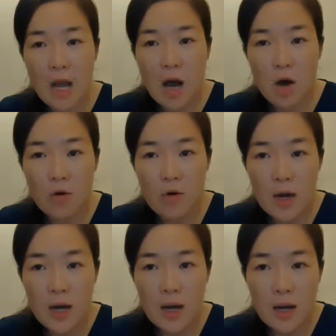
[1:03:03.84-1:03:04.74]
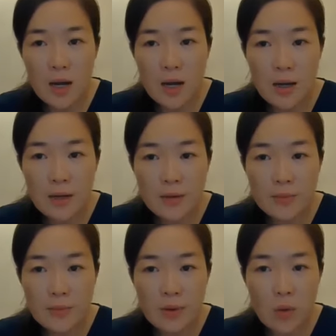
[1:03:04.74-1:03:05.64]
Oh, uh,
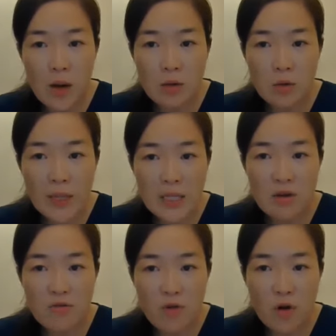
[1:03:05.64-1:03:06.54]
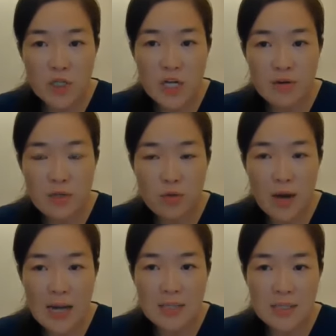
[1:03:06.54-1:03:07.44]
while waiting for Sharon to
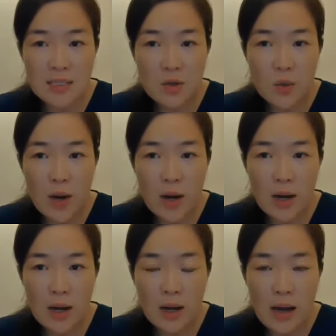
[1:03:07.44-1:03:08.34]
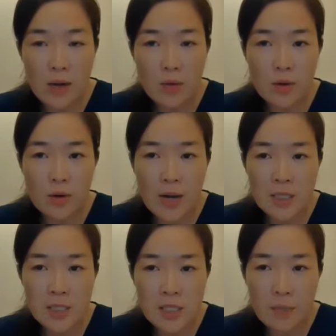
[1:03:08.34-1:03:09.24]
answer, while, uh, I will
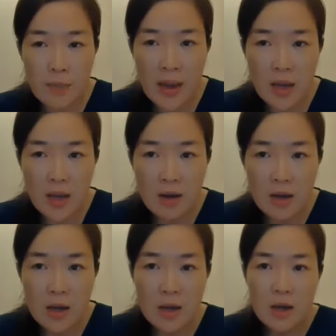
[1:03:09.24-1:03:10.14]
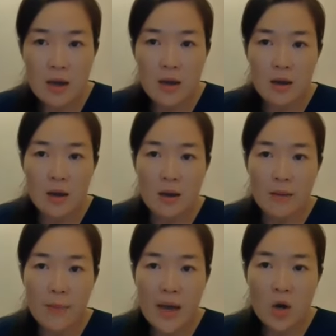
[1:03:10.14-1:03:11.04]
answer pay,
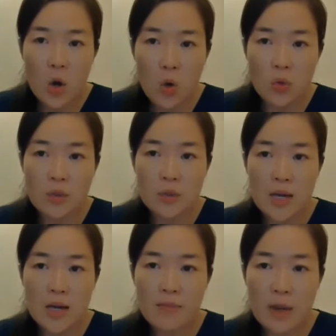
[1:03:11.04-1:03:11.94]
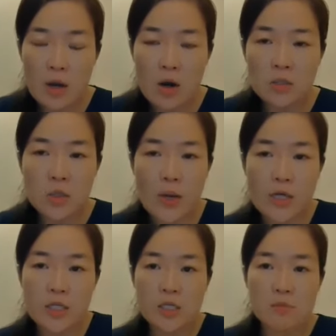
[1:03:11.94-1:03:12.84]
Peck Hong, yeah, Peck Hong's
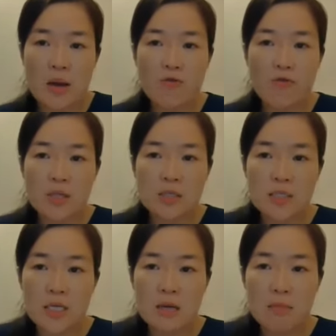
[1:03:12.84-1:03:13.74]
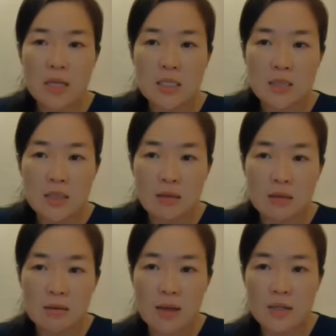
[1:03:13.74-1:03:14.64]
question. My friend is taking
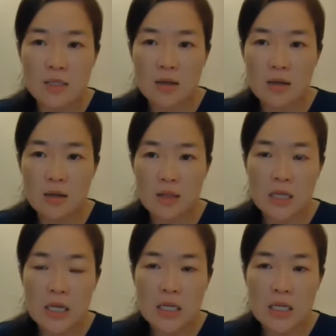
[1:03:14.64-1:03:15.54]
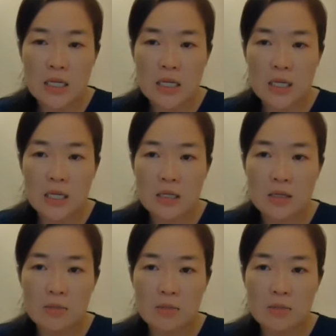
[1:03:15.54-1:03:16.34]
medicine that uh, thinner, the